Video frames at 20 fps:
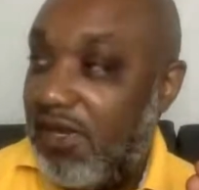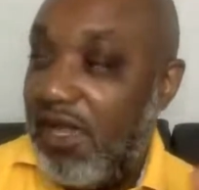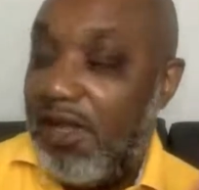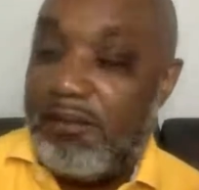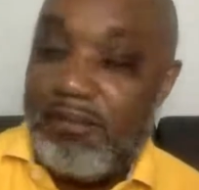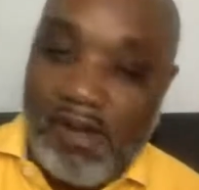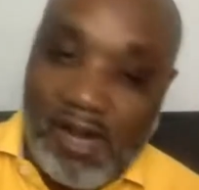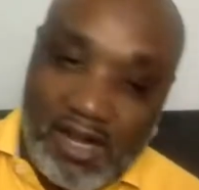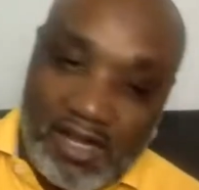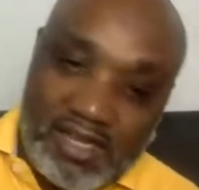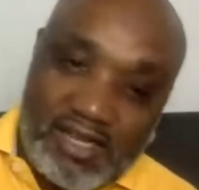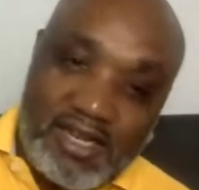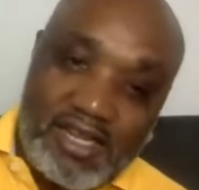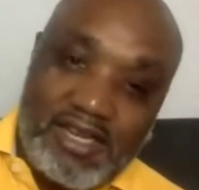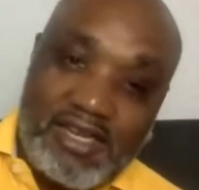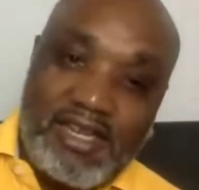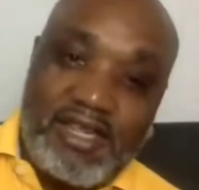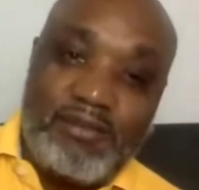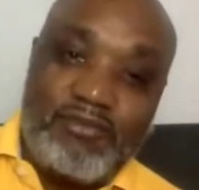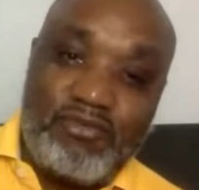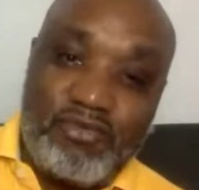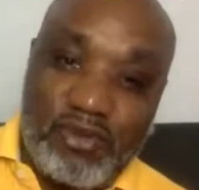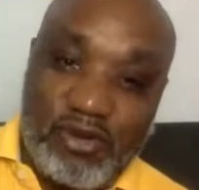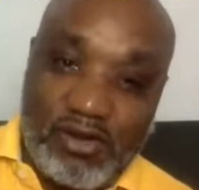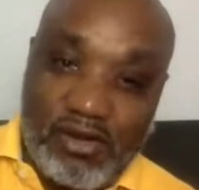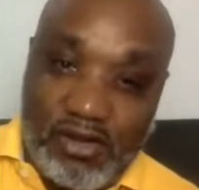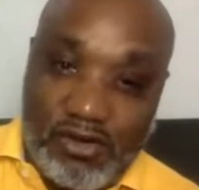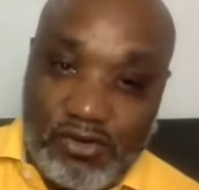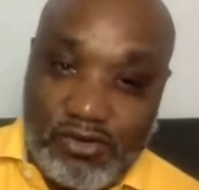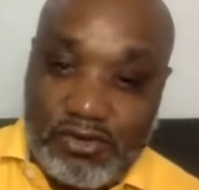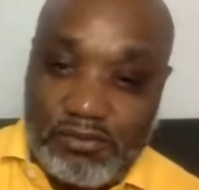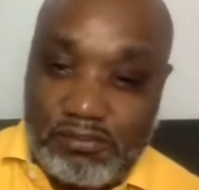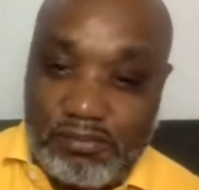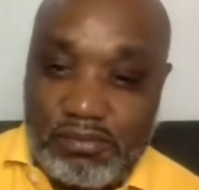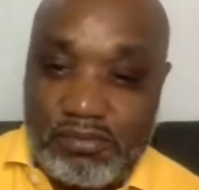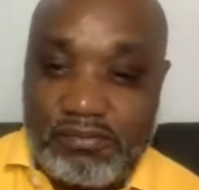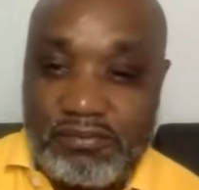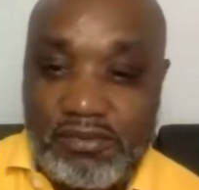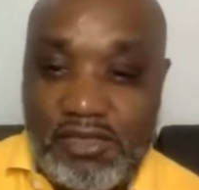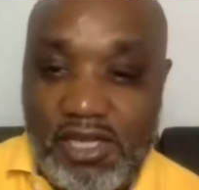a marketing name for a goat
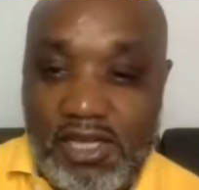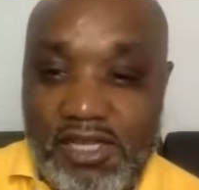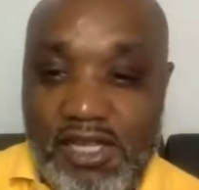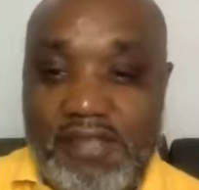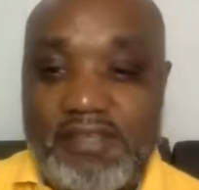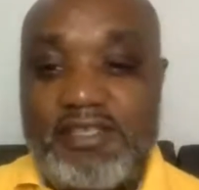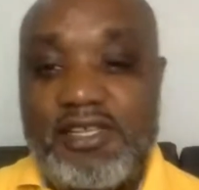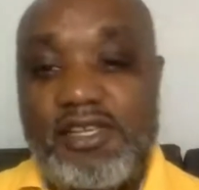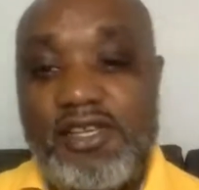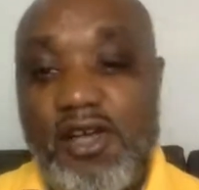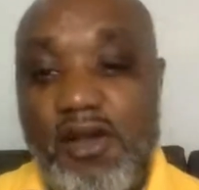poop because I said,